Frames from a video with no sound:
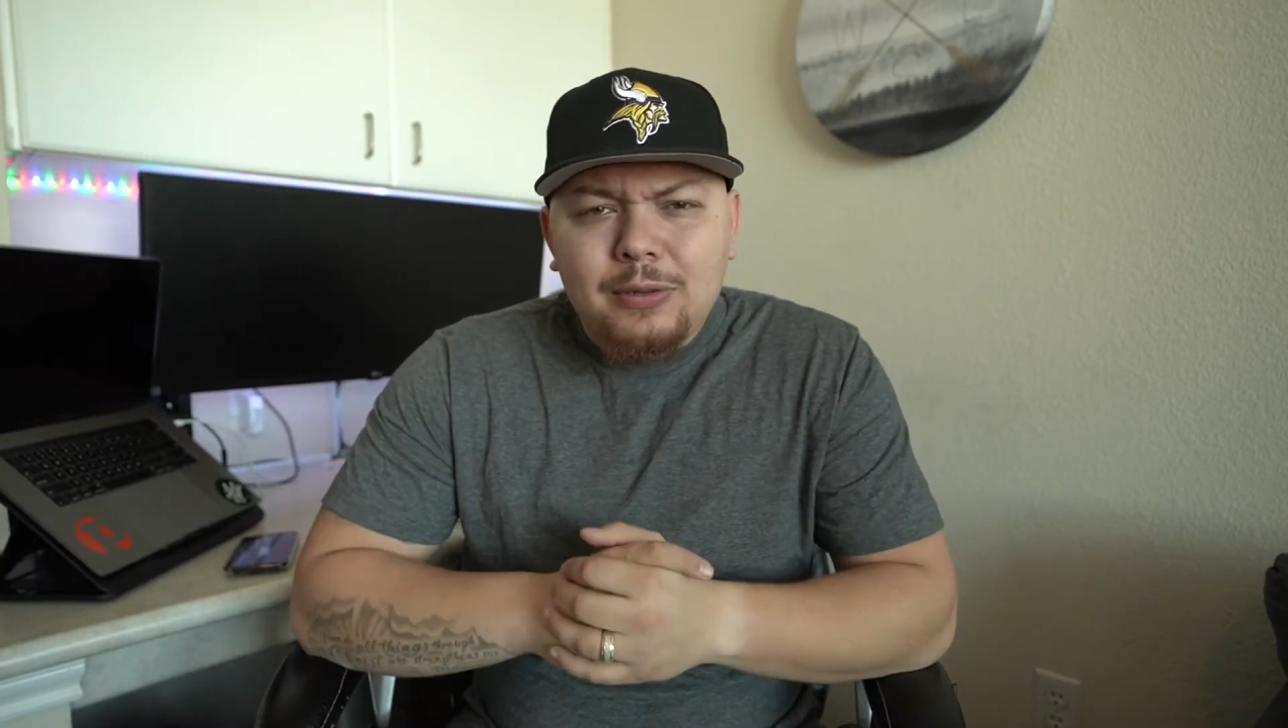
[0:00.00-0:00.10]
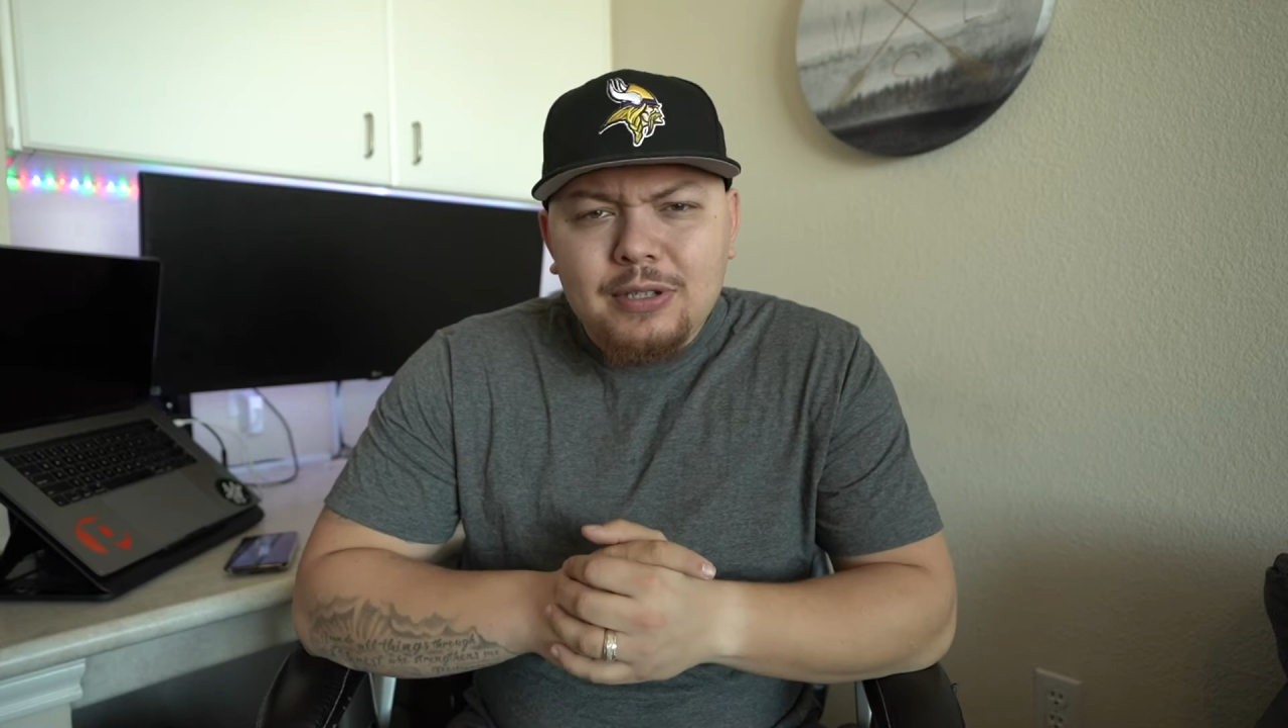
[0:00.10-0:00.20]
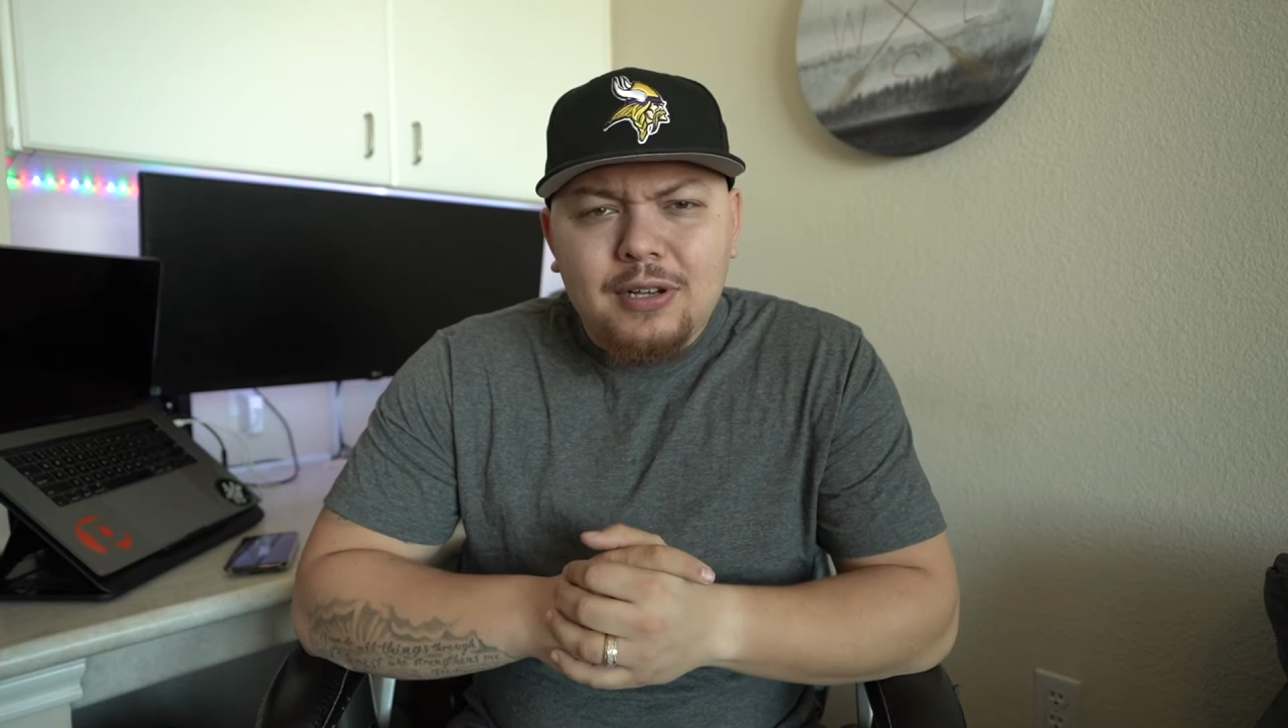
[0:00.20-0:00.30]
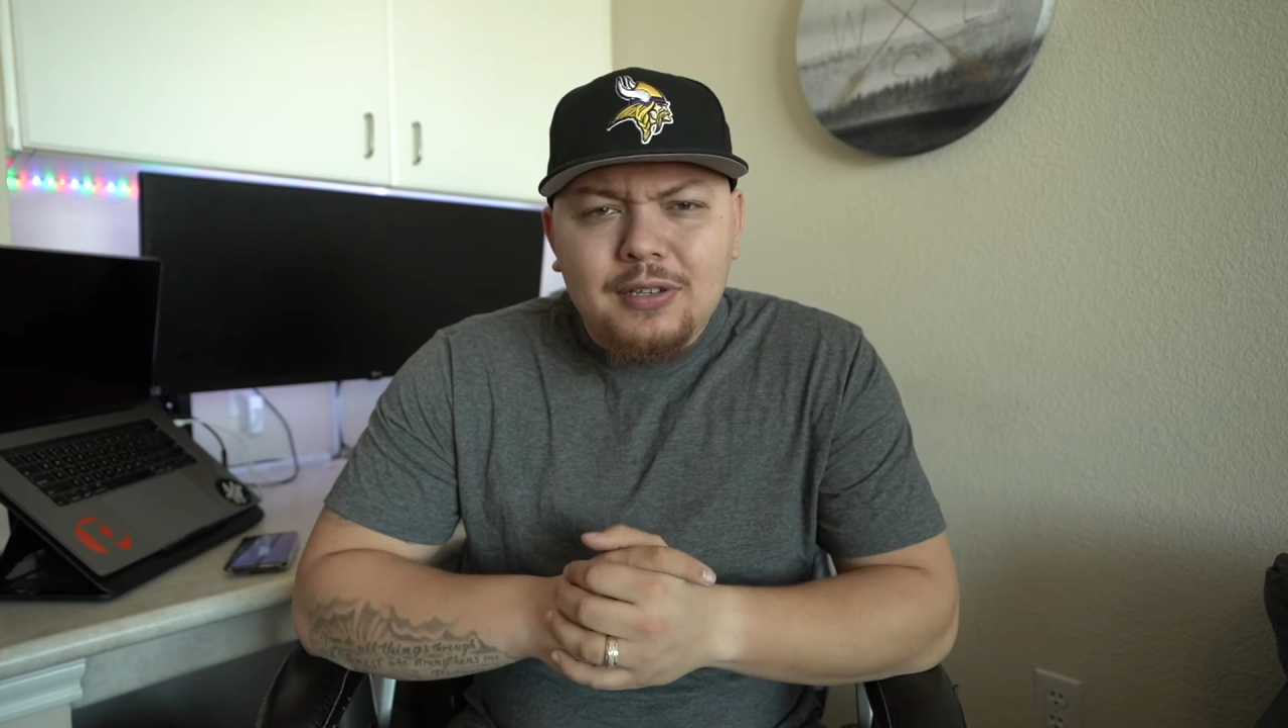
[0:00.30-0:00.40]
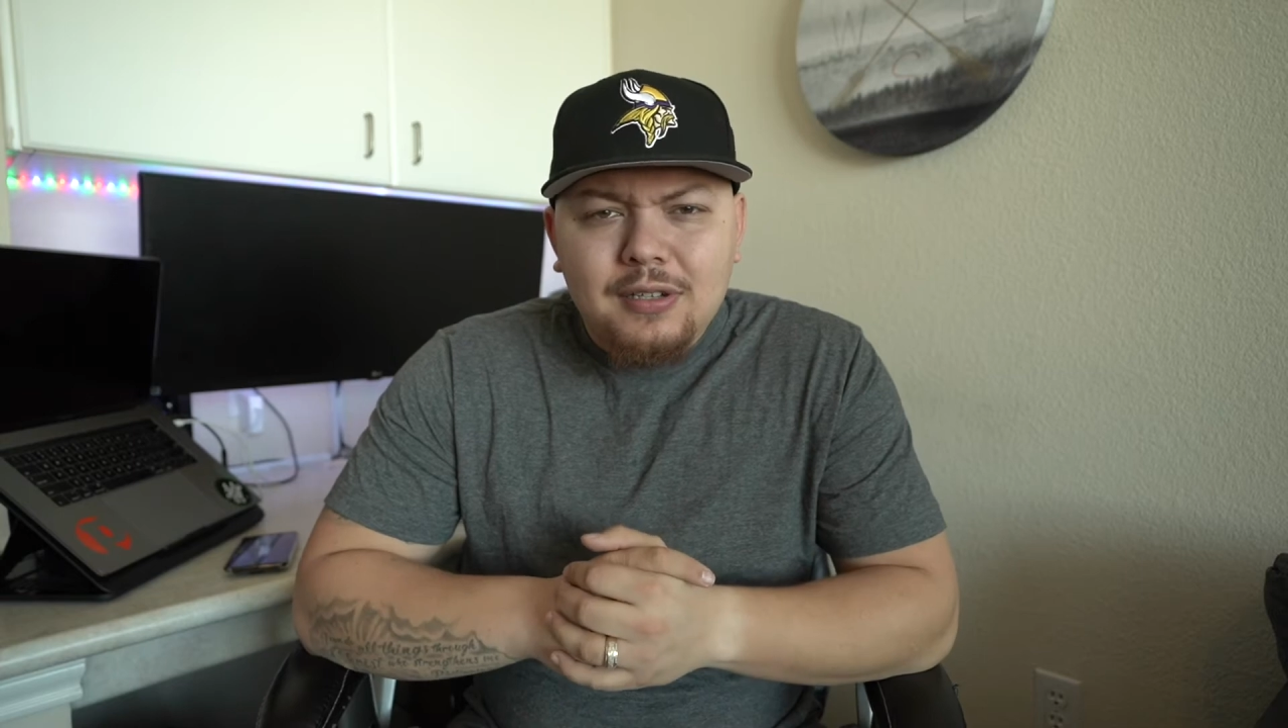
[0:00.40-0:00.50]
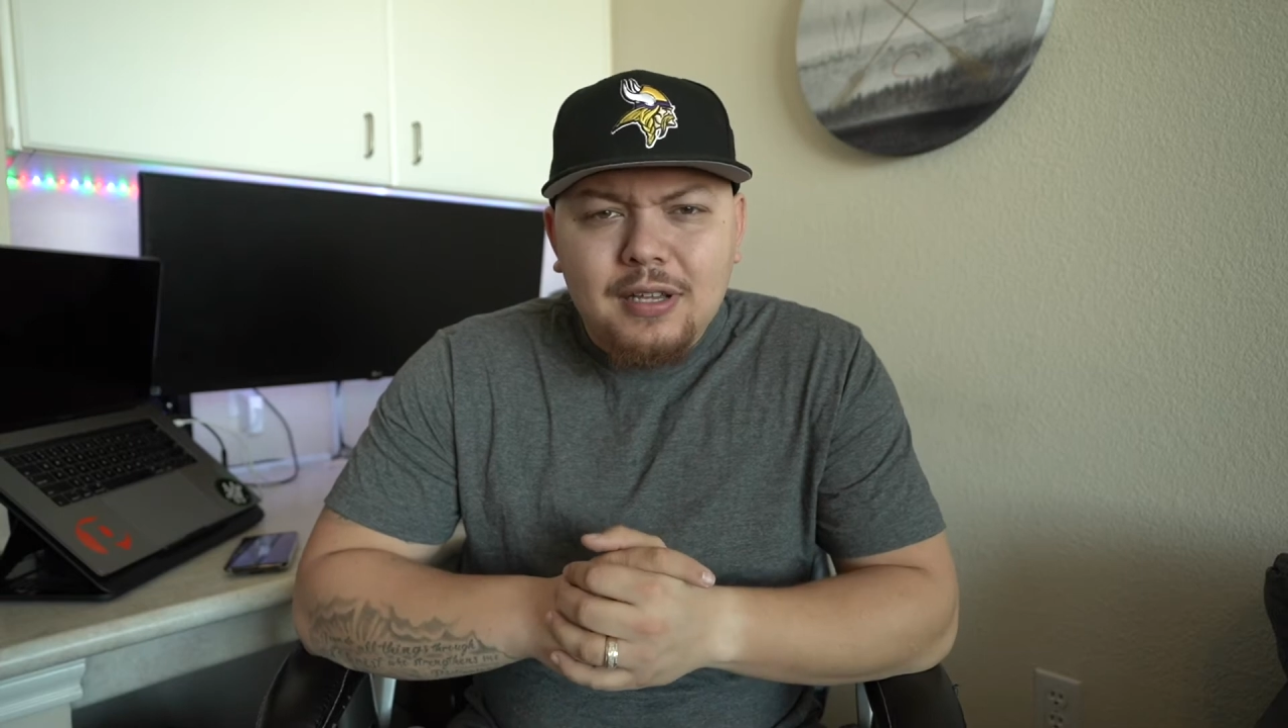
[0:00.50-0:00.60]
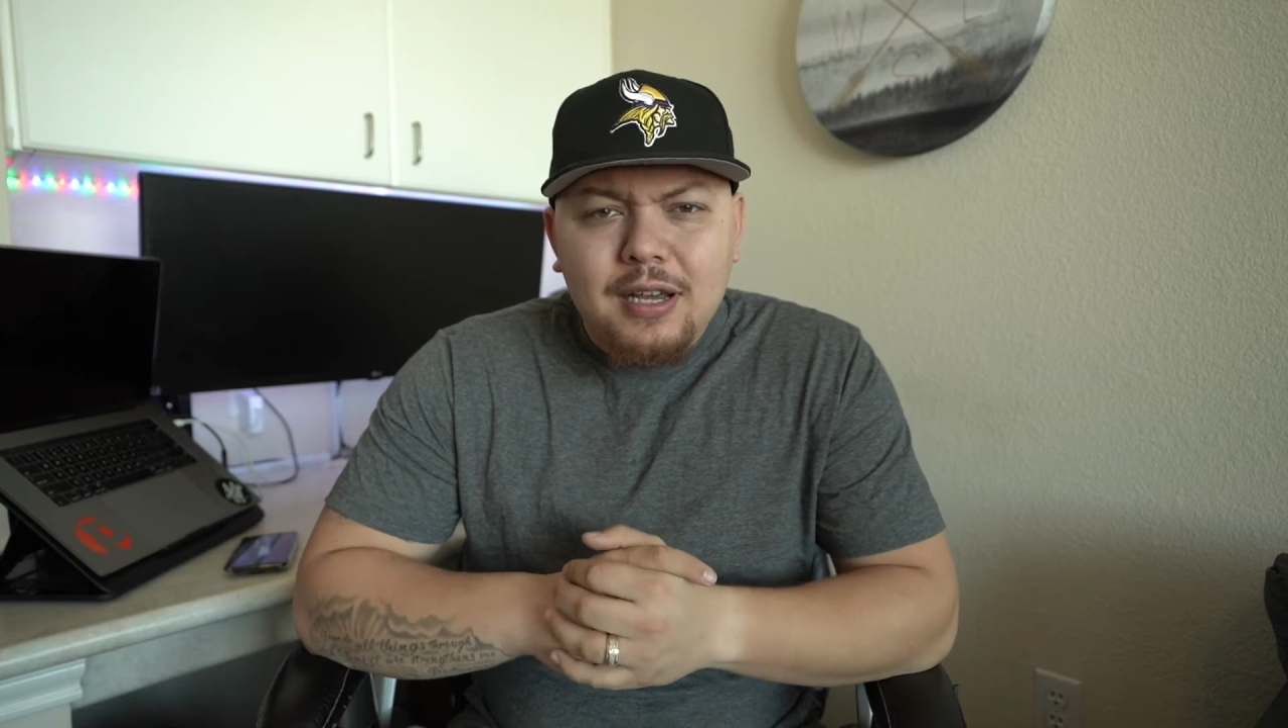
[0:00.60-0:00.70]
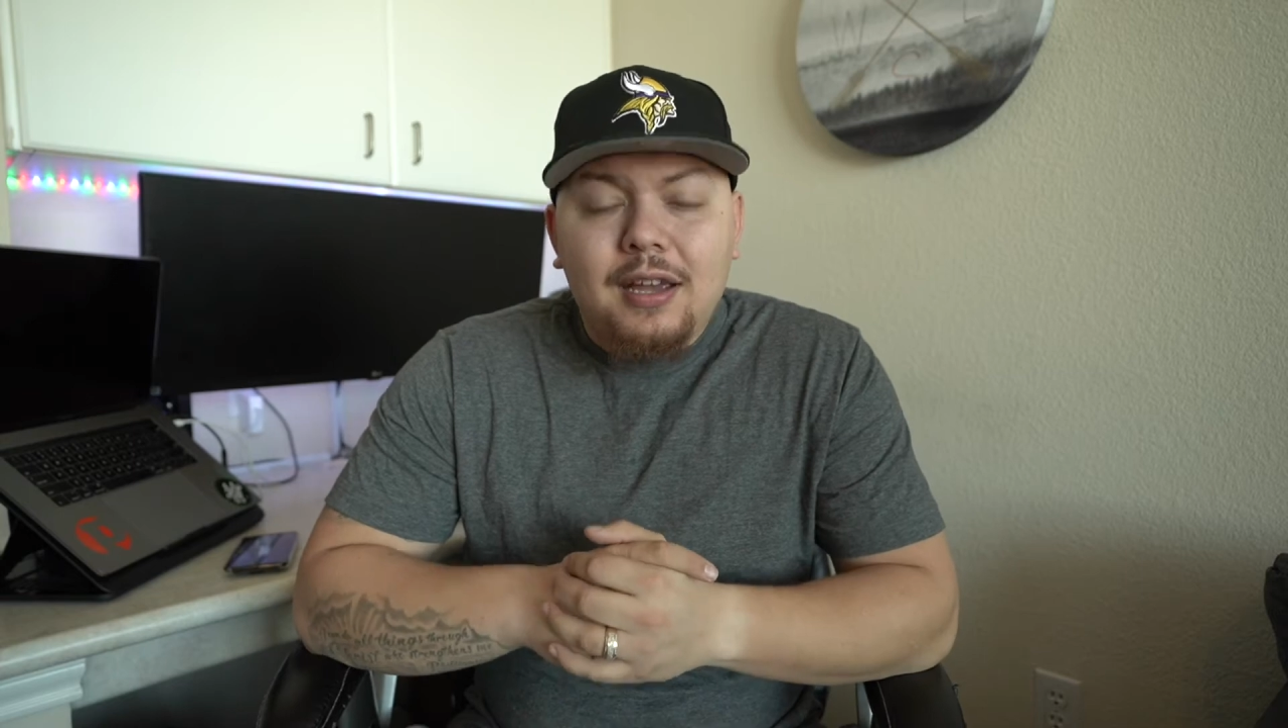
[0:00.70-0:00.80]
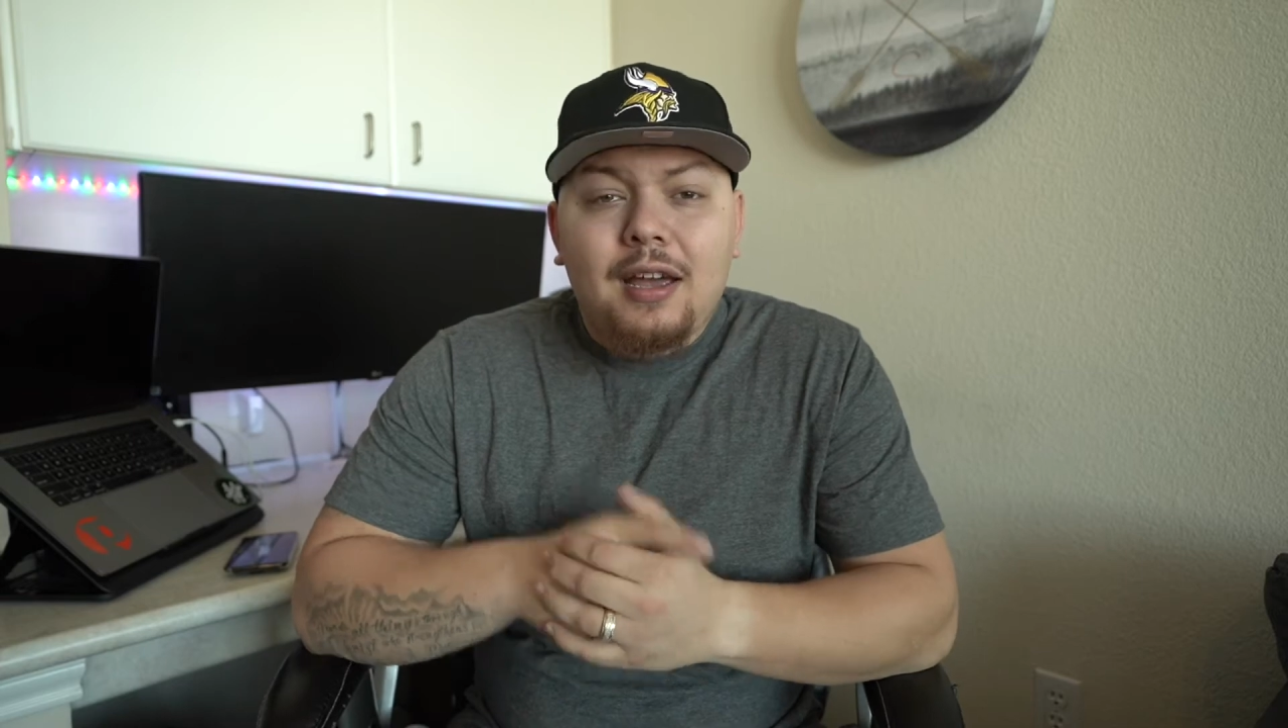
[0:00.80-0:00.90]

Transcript: results looks like